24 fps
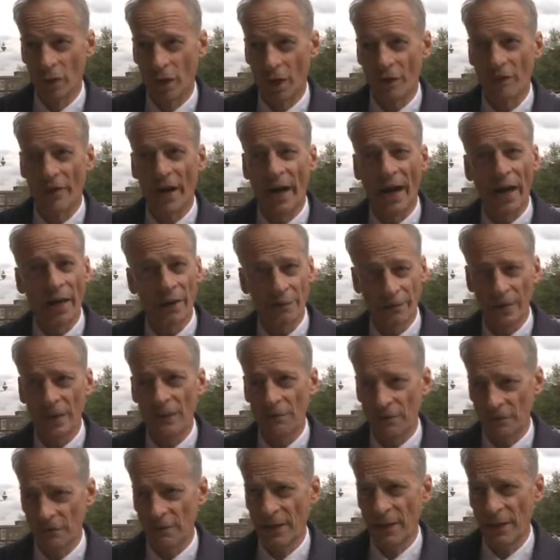of
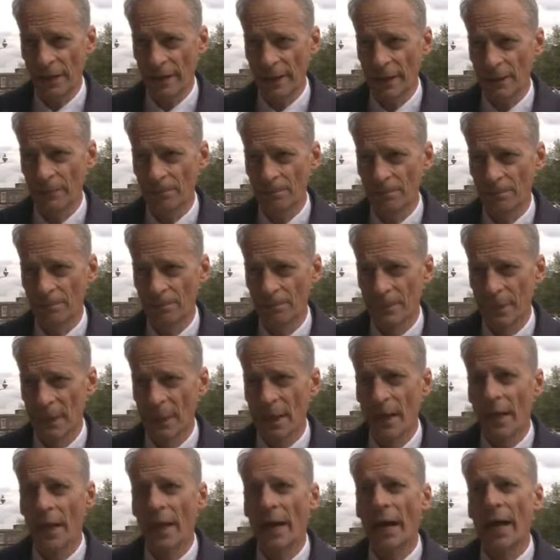IVF failure
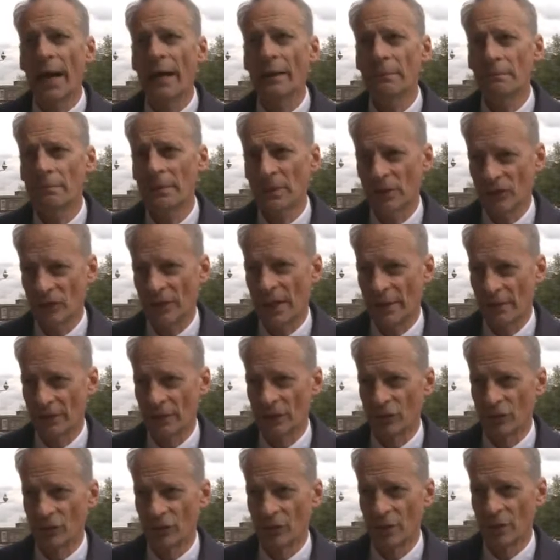and
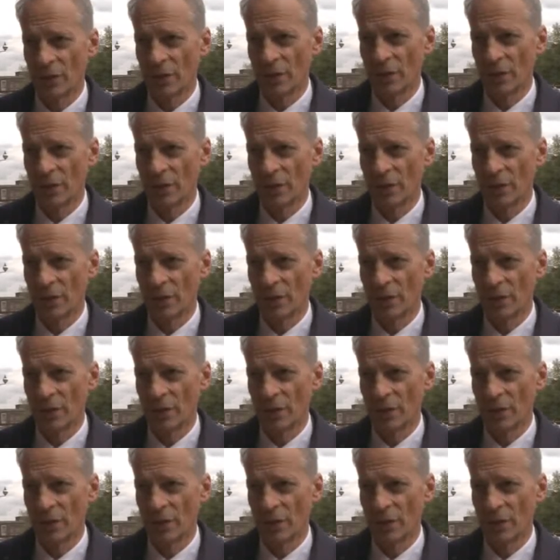miscarriage.